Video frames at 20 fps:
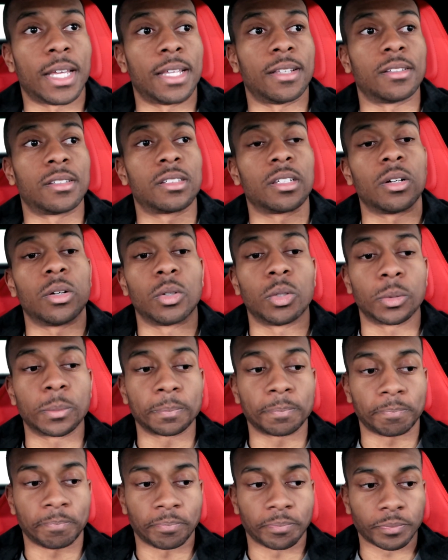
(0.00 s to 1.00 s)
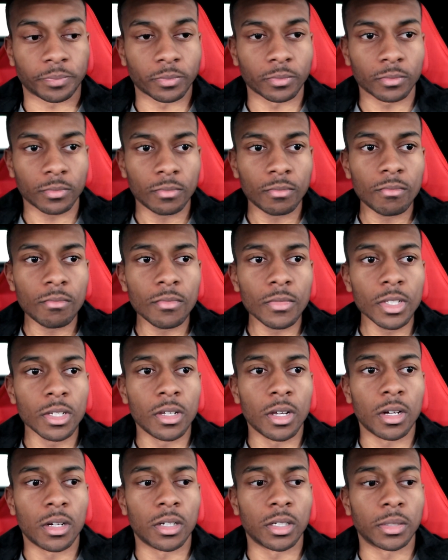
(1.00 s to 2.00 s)
And so
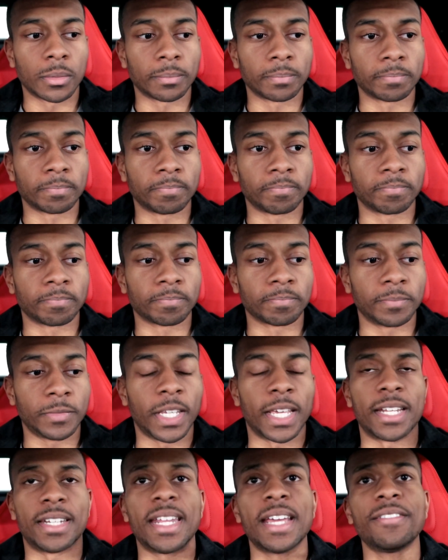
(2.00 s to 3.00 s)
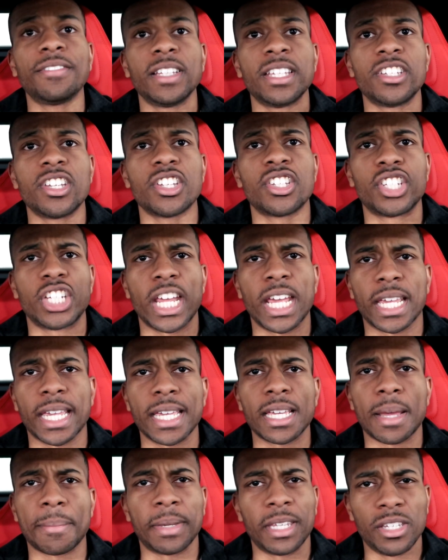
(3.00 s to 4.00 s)
yeah, definitely just check
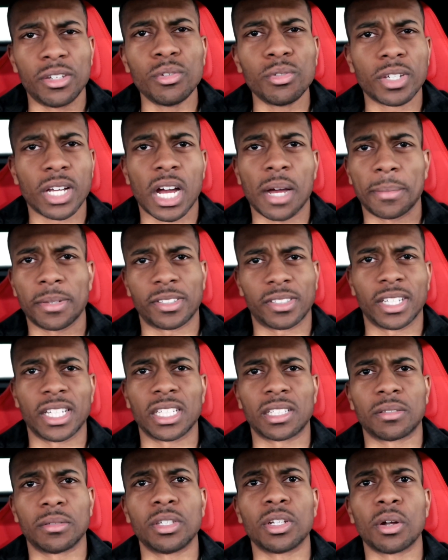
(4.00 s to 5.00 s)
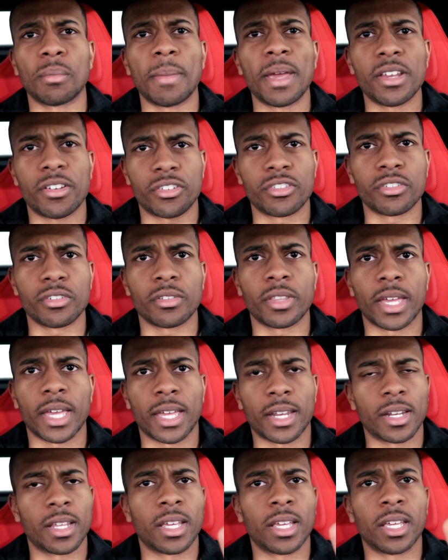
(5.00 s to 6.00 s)
it. I mean, use common sense, you know, make sure
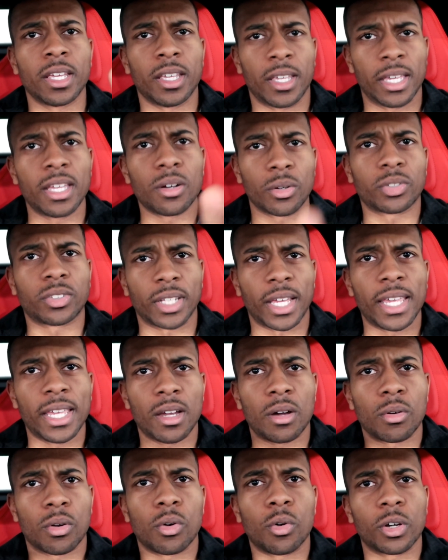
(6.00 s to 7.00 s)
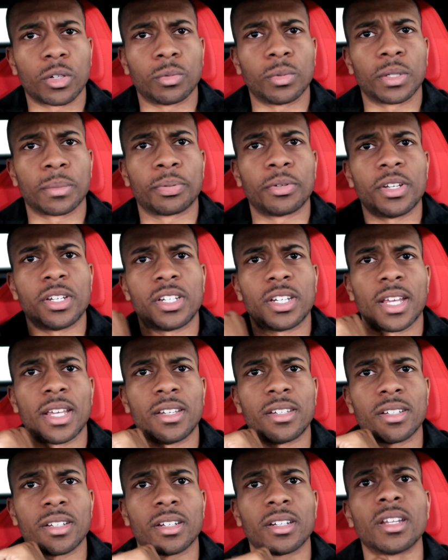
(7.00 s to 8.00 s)
that it'll stay on course with
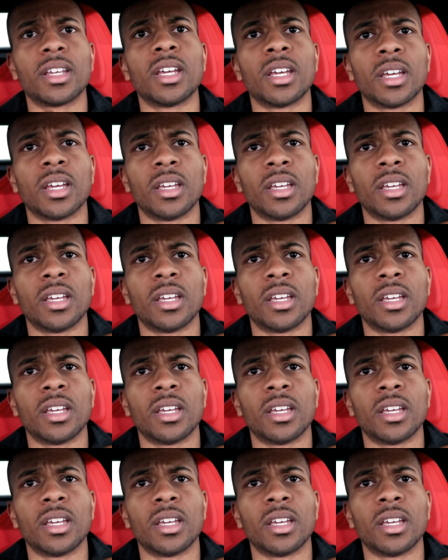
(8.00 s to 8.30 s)
depreciation.